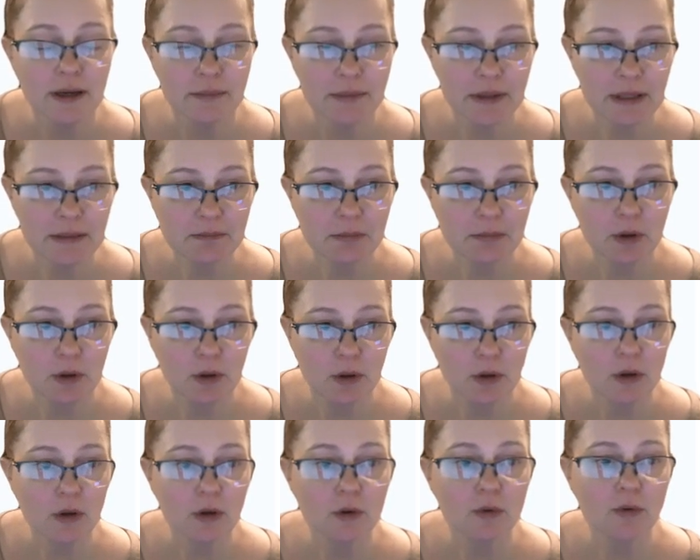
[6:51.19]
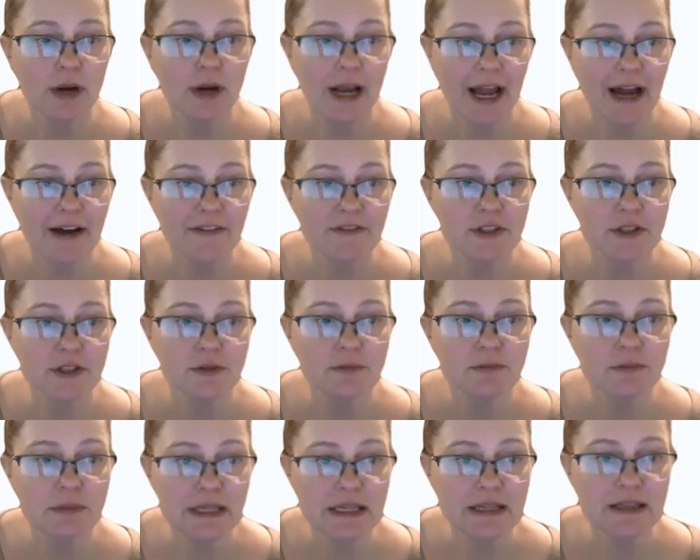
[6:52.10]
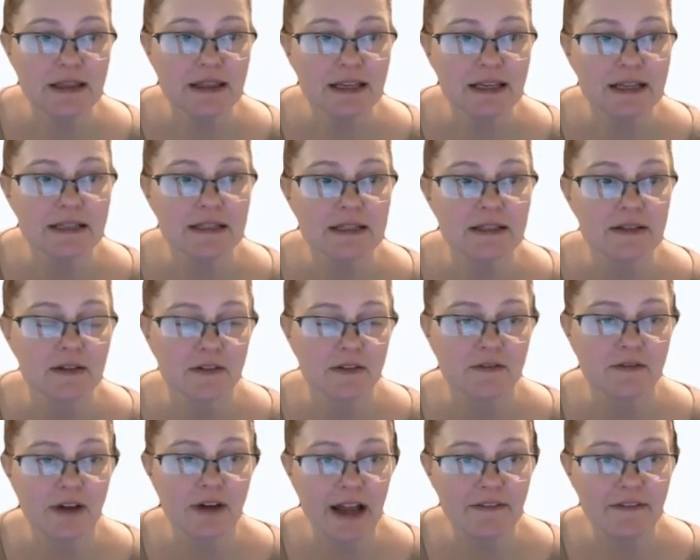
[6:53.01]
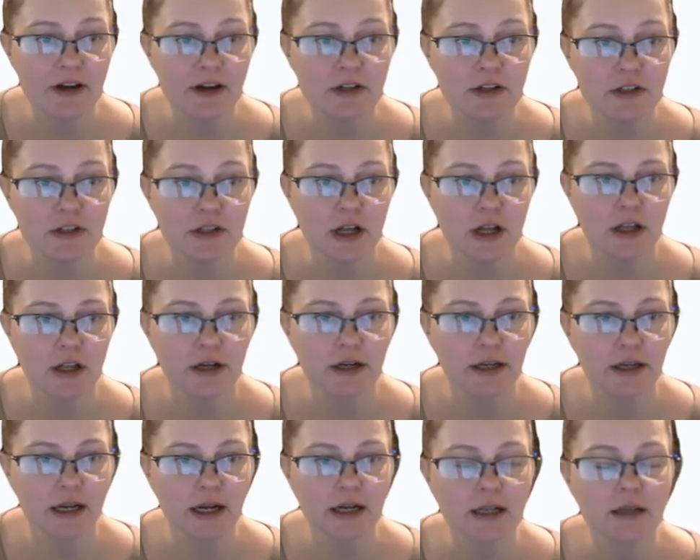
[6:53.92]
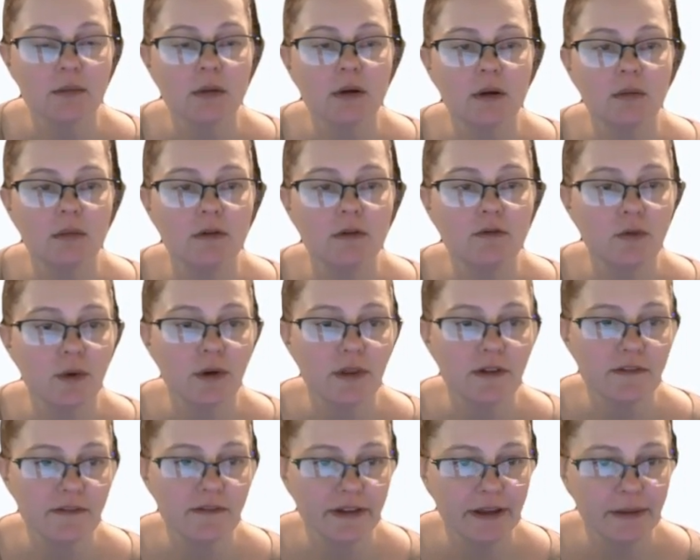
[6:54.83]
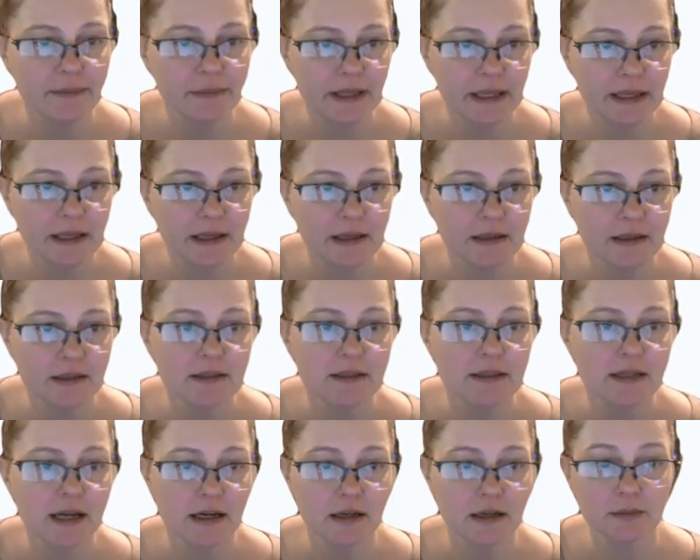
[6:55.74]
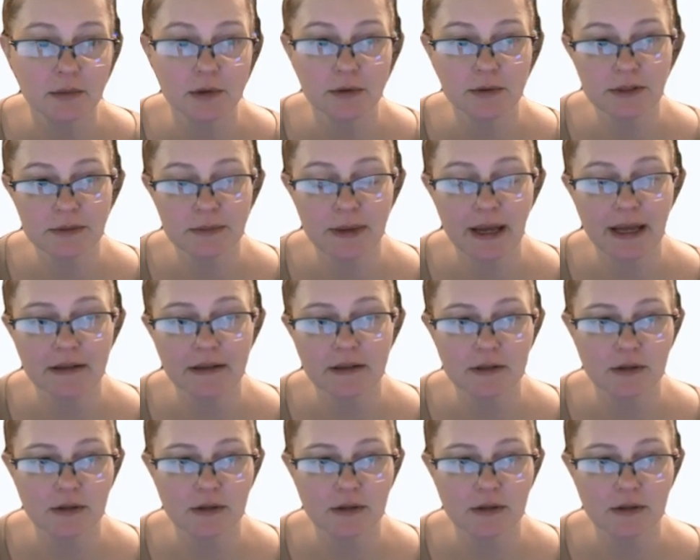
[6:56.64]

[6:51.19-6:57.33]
people would have to meet this $500 deductible before the family deductible was met.